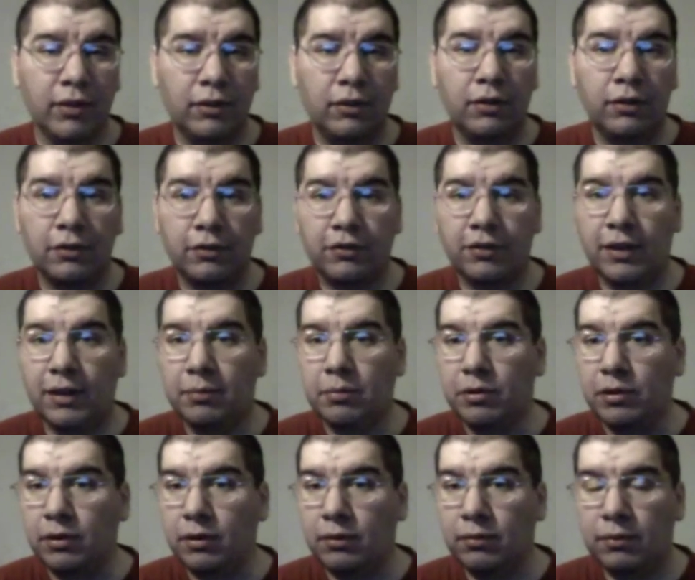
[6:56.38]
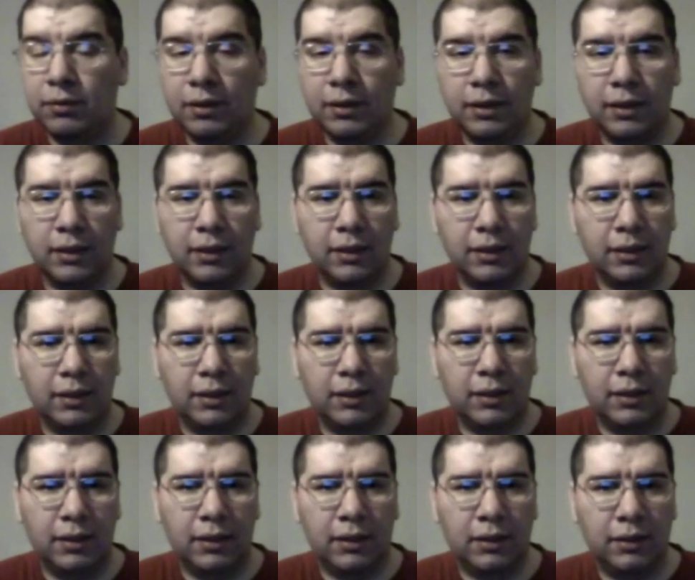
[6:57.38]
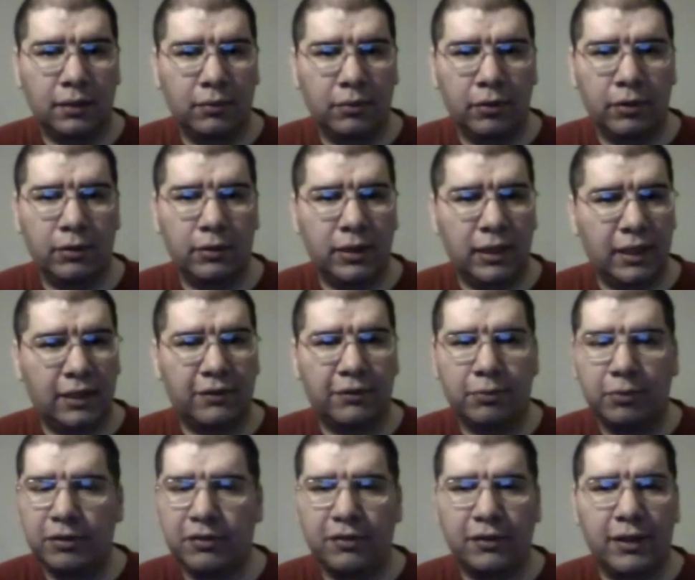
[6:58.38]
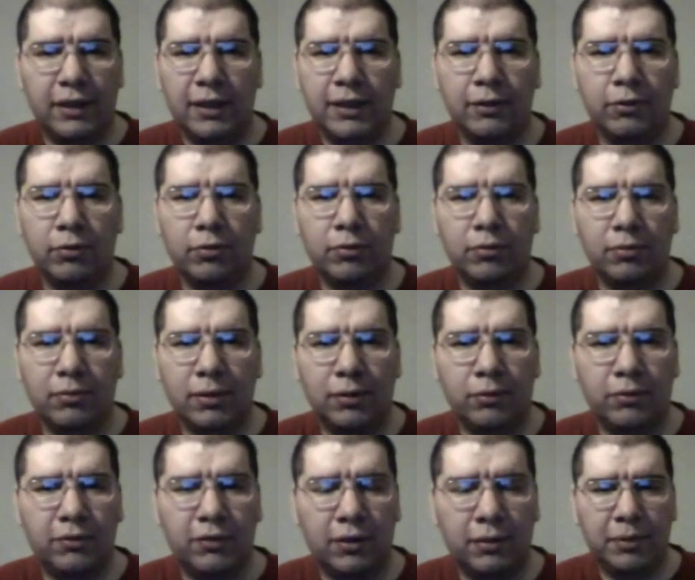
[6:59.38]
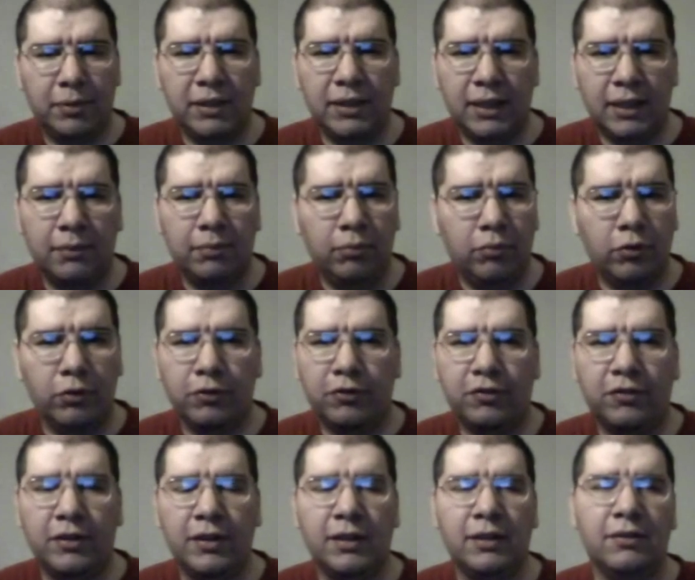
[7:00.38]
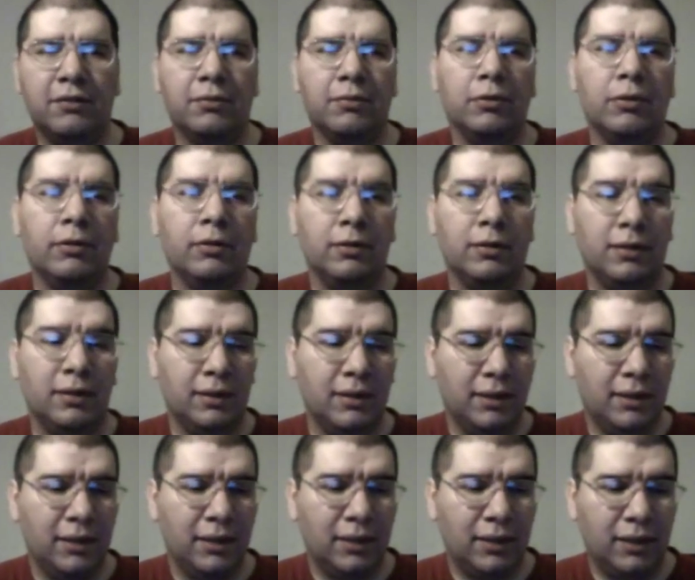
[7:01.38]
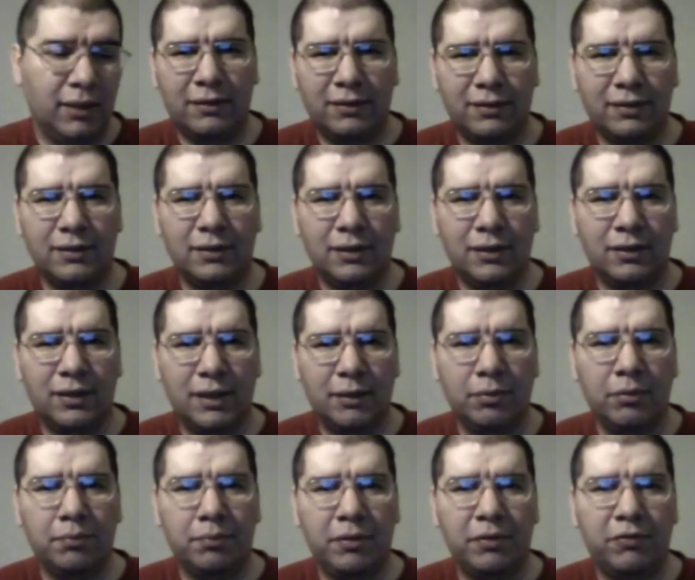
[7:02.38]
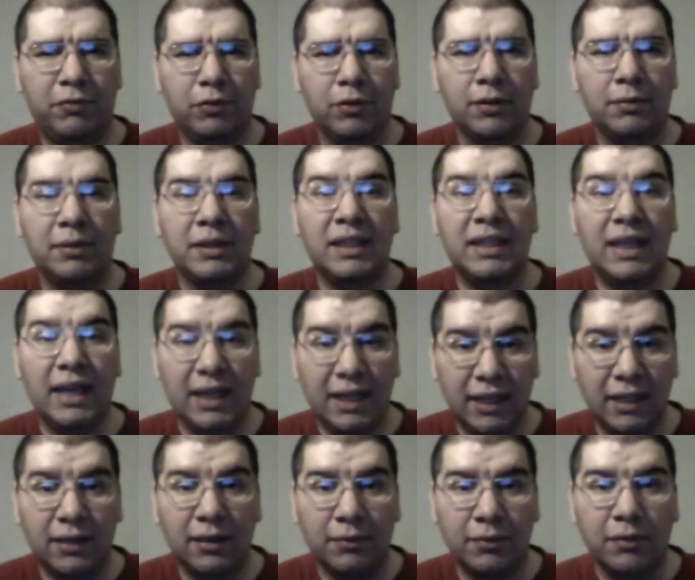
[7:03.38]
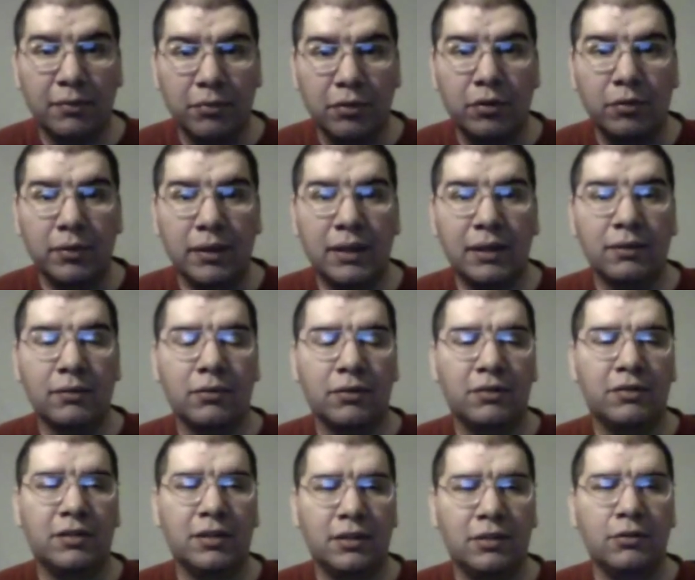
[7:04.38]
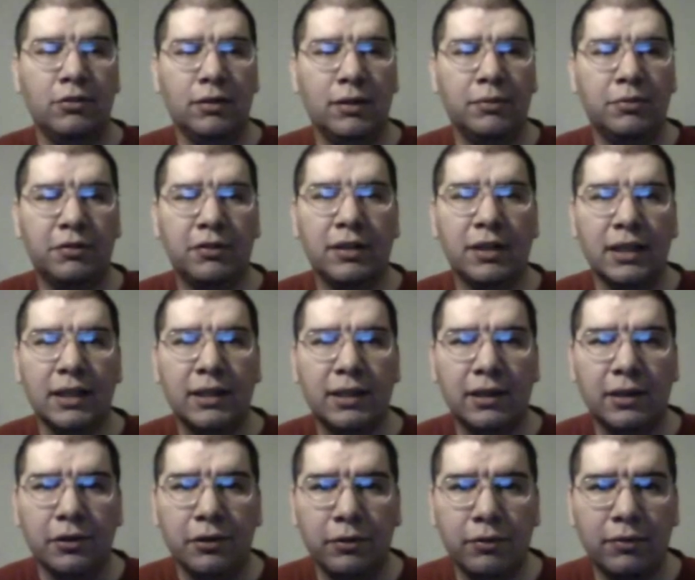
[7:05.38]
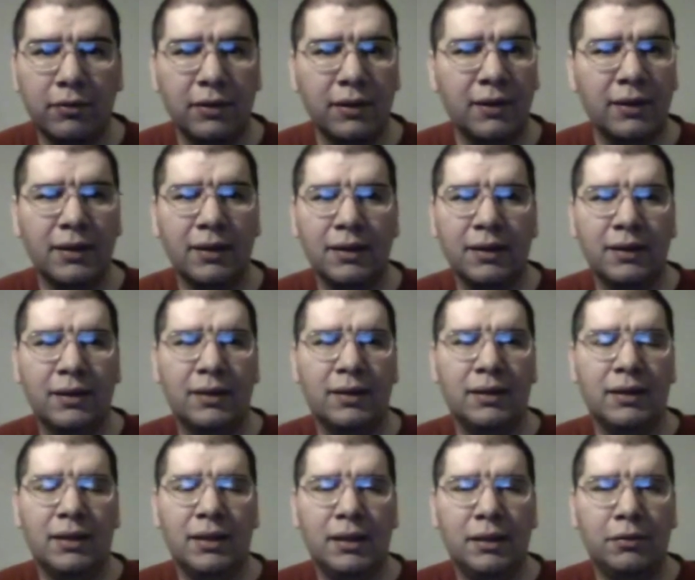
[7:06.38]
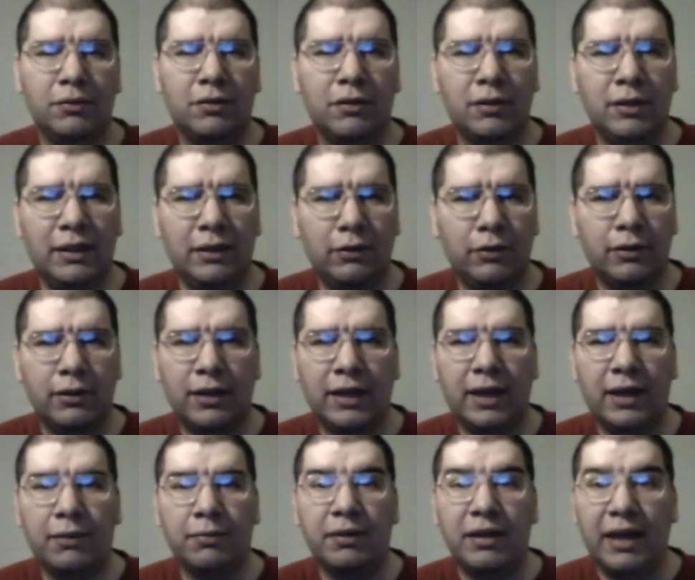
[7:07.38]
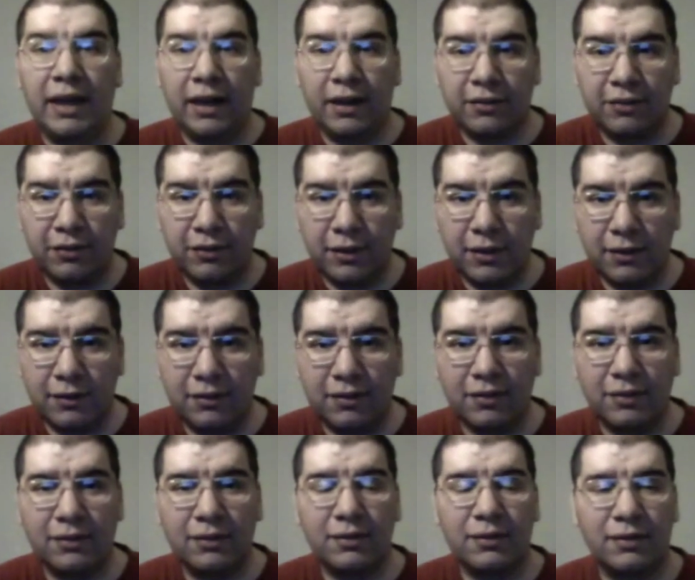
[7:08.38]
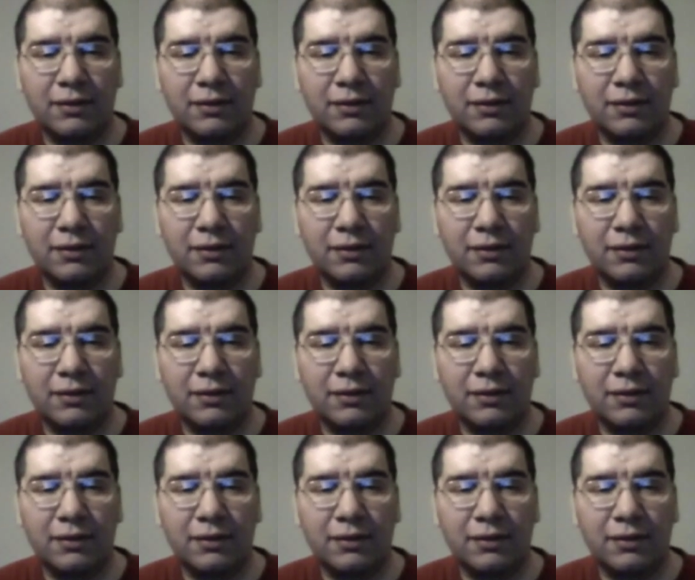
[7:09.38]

a long time ago, where, yes, once again, there, were, there was be yet more scenes where, you know, even before the beginning of the movie, which he knew he was going to get killed, he was either going to have an accident